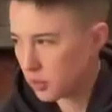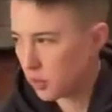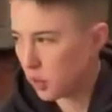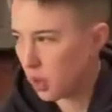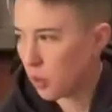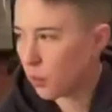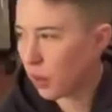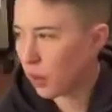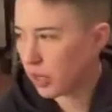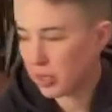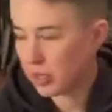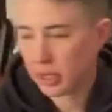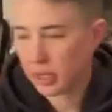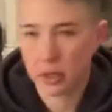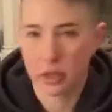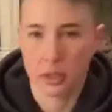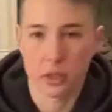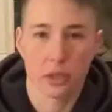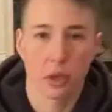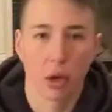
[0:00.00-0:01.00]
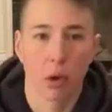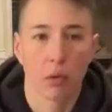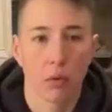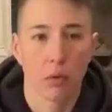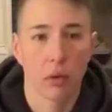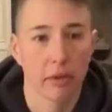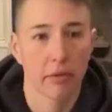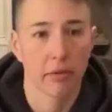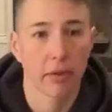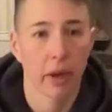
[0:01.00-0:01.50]
So unweighted here is
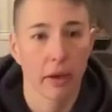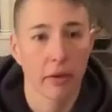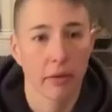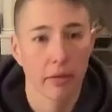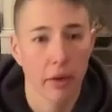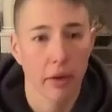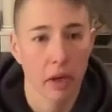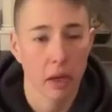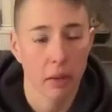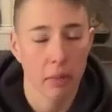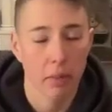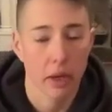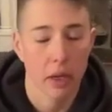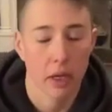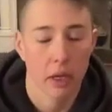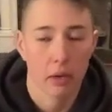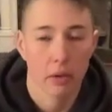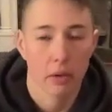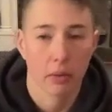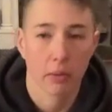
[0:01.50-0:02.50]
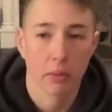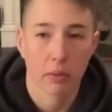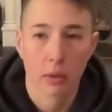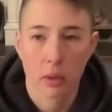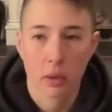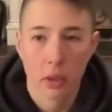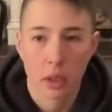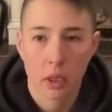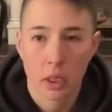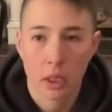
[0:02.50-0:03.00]
totally fine for anybody who
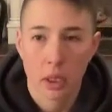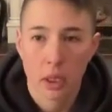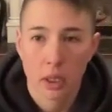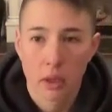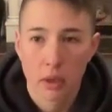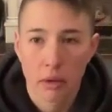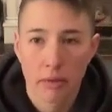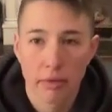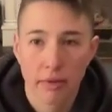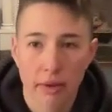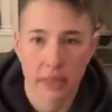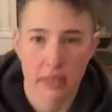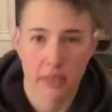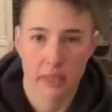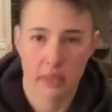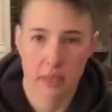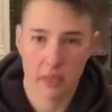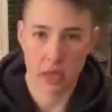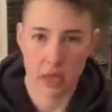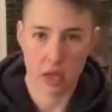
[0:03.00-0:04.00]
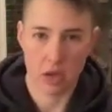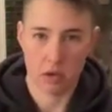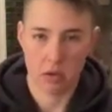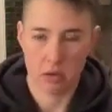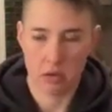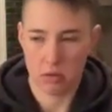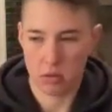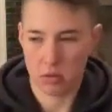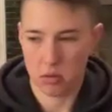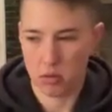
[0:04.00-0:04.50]
finds that
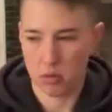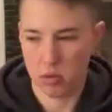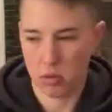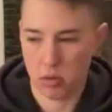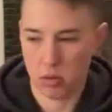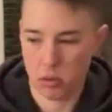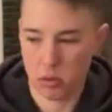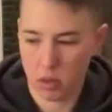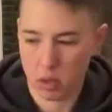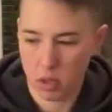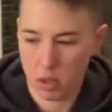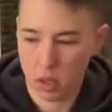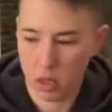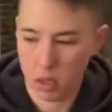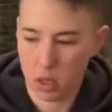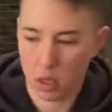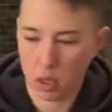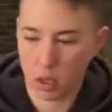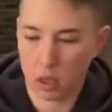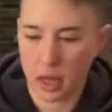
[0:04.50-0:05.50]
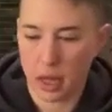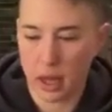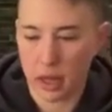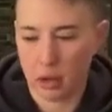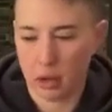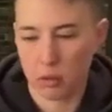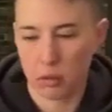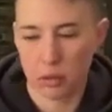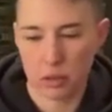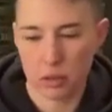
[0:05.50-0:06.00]

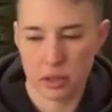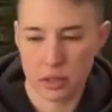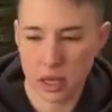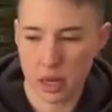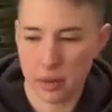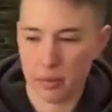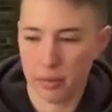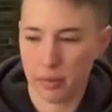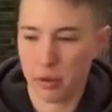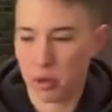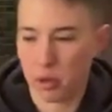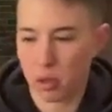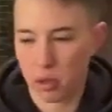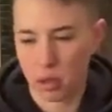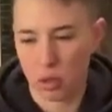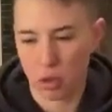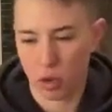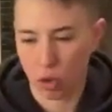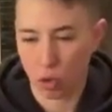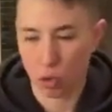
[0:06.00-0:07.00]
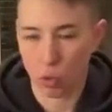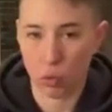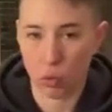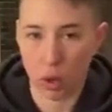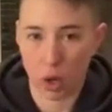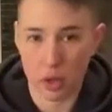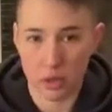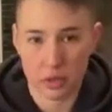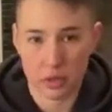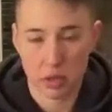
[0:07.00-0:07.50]
lateral step
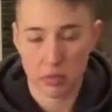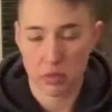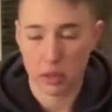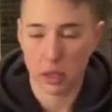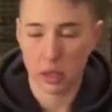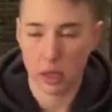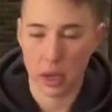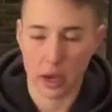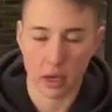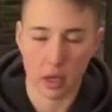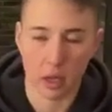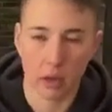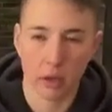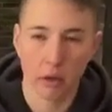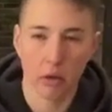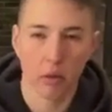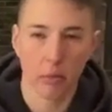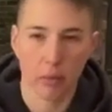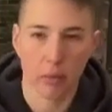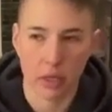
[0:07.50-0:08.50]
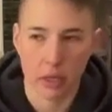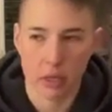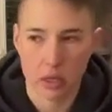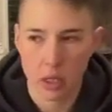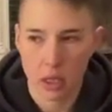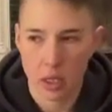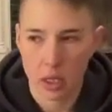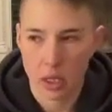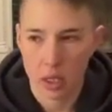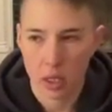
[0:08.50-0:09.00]
across the midline a little bit